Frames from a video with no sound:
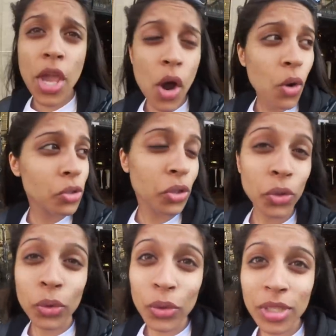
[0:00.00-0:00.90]
Yo, so
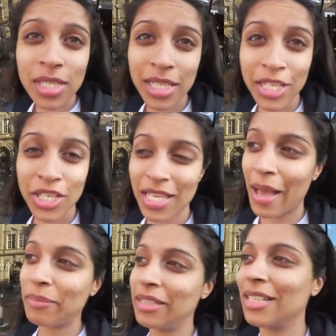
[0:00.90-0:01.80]
the coolest thing just
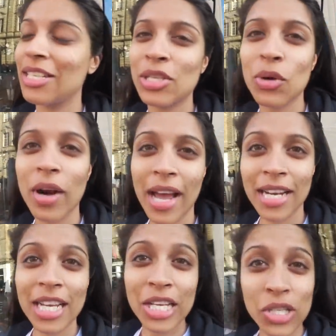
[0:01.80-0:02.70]
happened. So rad.